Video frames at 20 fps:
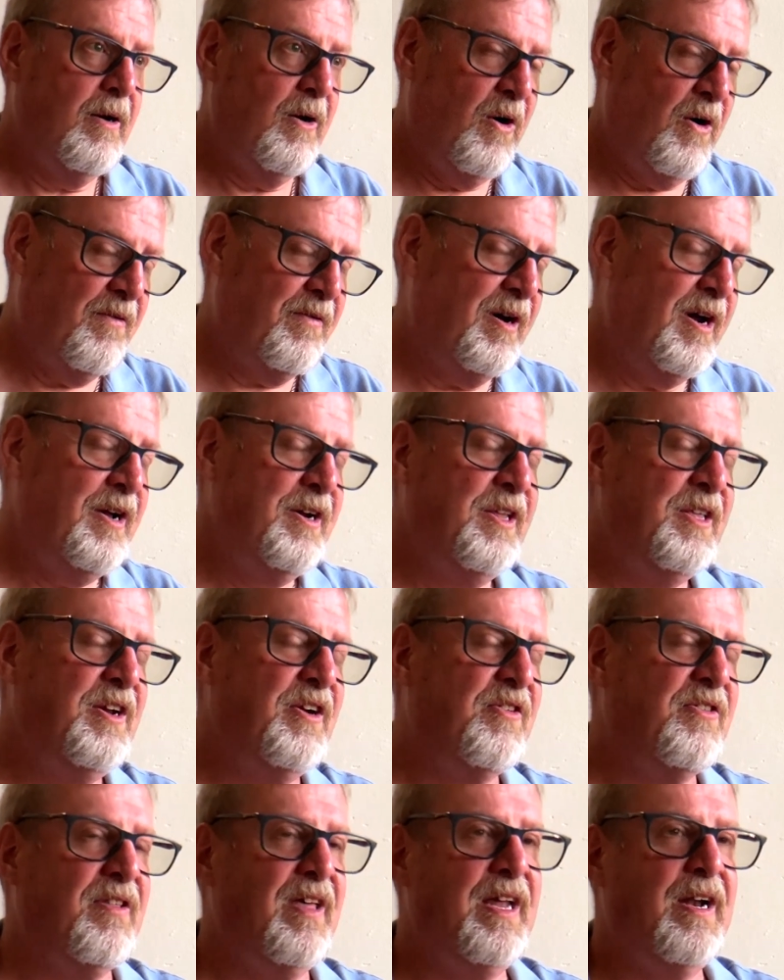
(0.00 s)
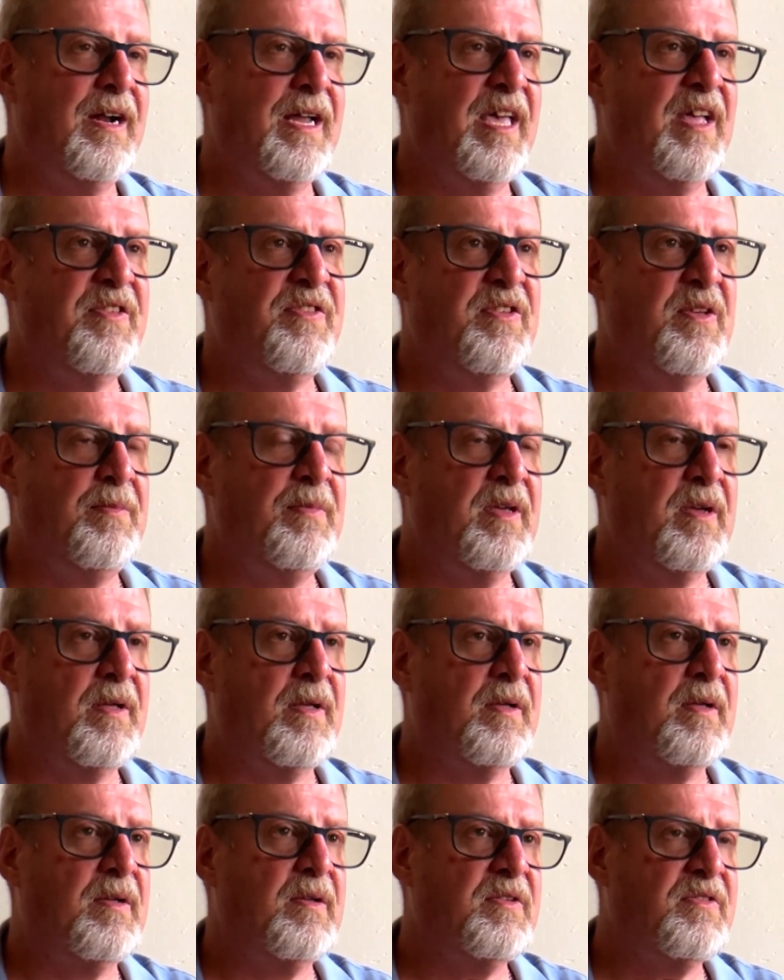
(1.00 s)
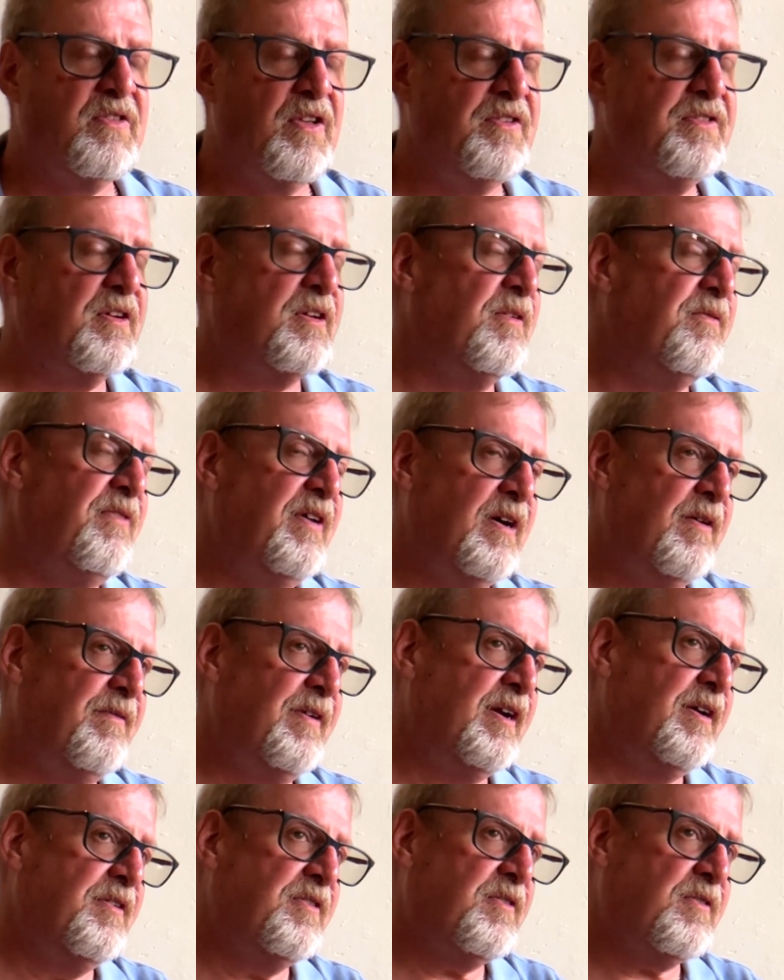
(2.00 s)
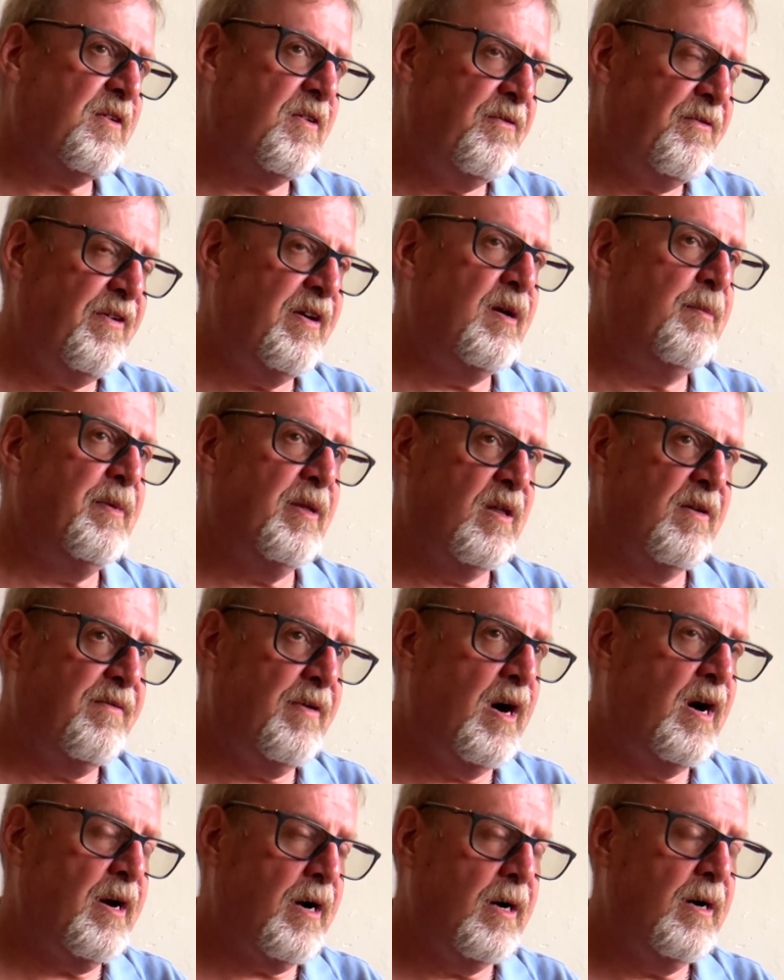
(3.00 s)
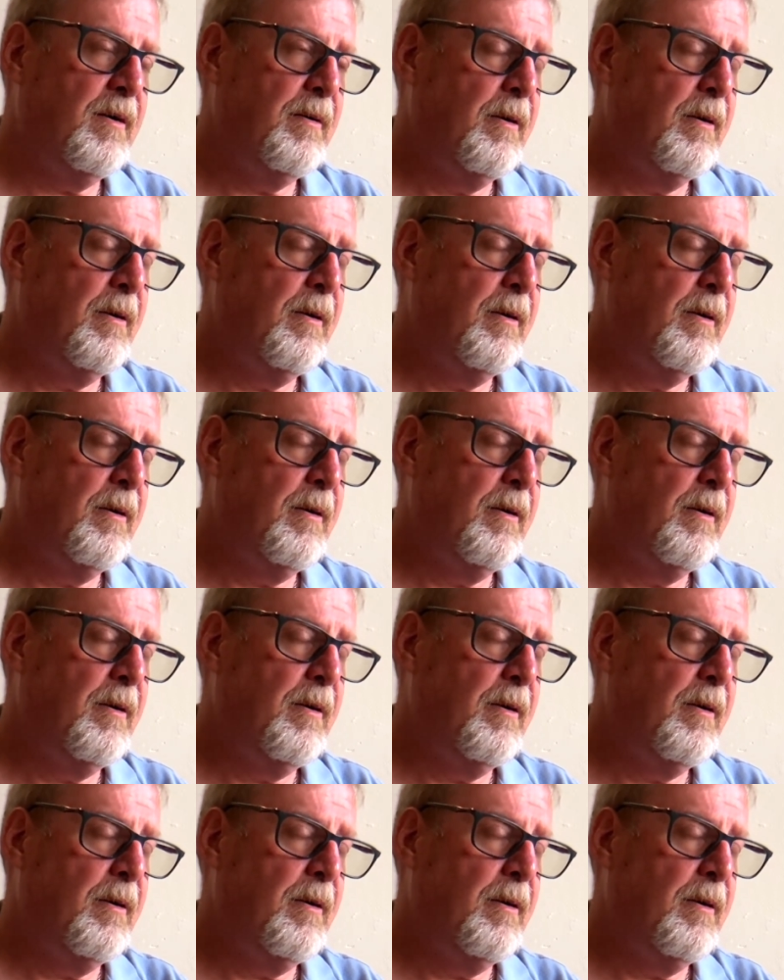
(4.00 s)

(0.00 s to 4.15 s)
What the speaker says: over 100 years later, gets him the Sons of Confederate Veterans Confederate Medal of Honor.